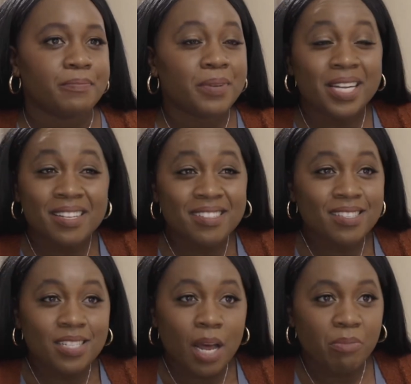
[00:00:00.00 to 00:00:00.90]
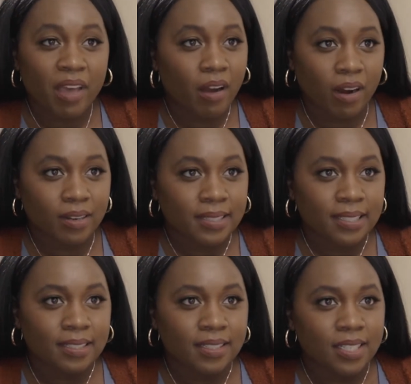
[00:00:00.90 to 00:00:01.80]
but it doesn't stop there.
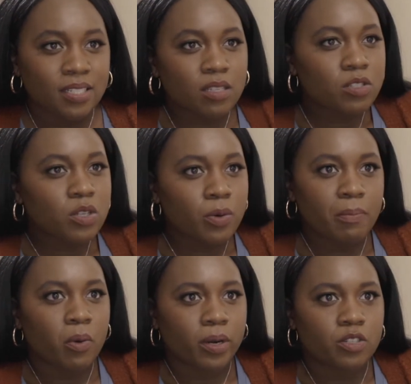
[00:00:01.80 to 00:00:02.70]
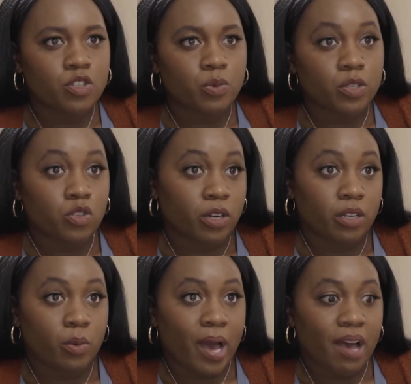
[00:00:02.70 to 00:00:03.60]
It's also important to ensure
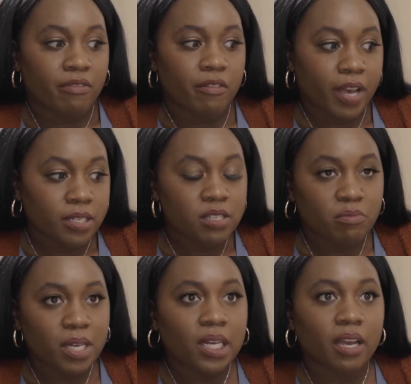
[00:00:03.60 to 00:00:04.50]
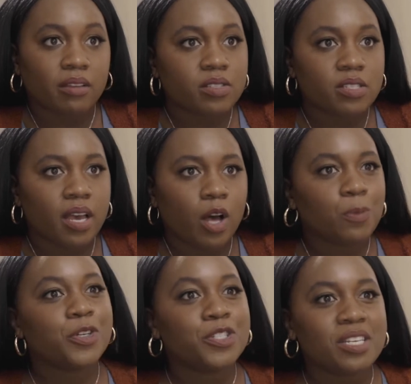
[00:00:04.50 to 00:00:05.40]
you have effective meetings to
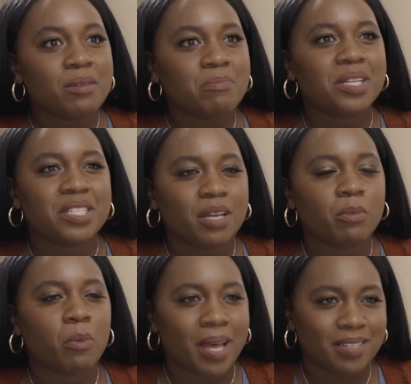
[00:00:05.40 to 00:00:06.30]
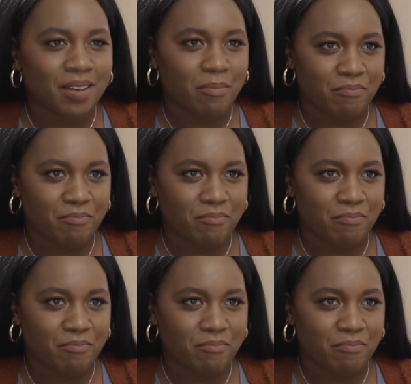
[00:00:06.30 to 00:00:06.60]
help your team maintain momentum.